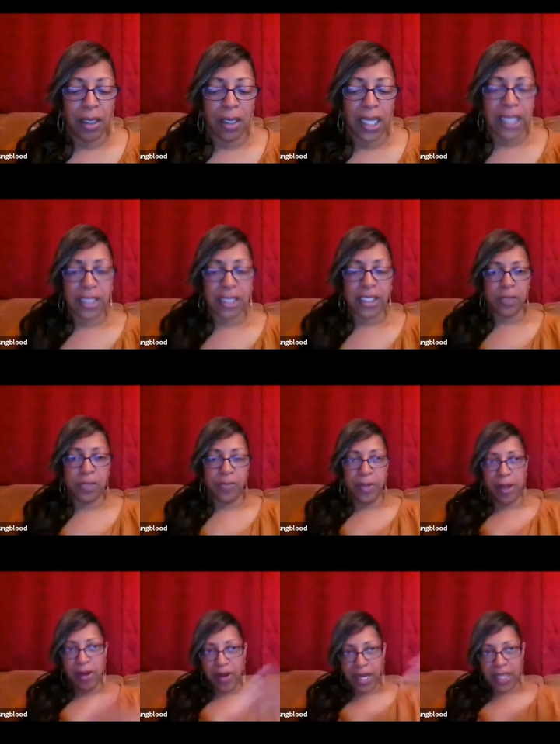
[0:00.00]
as
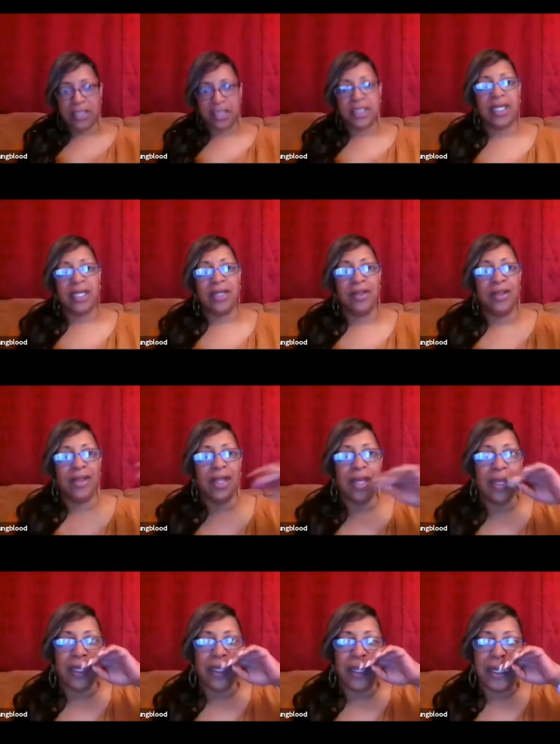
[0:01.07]
experienced
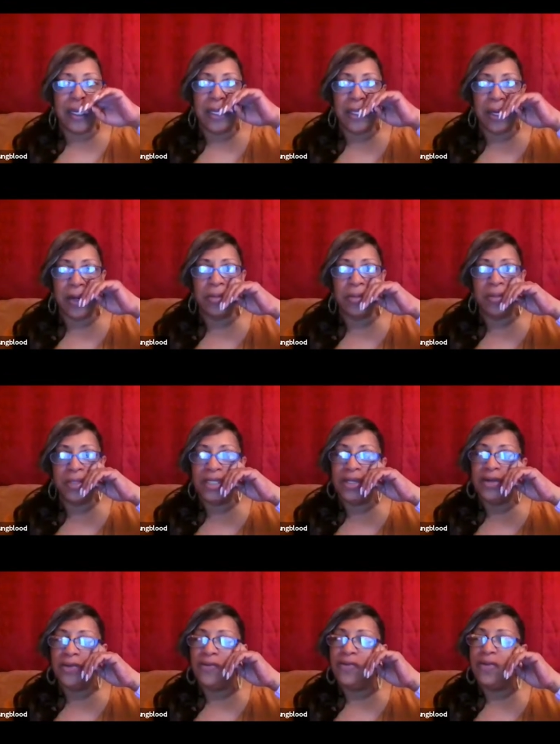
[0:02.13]
in terms
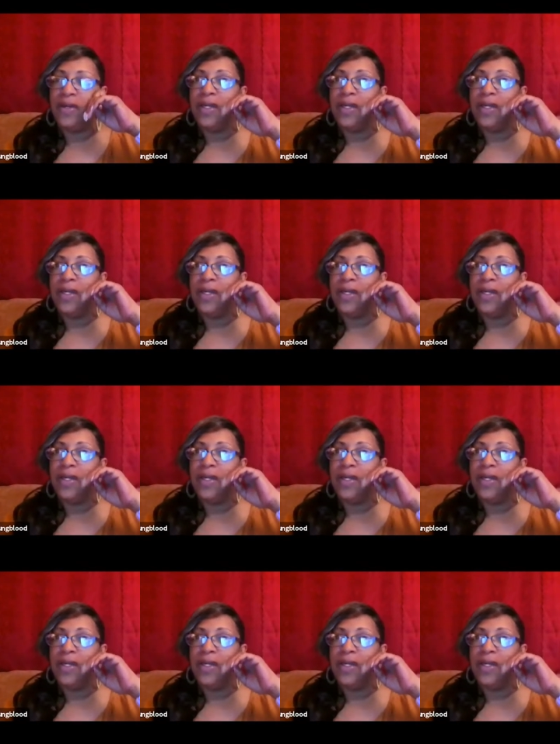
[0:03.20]
of,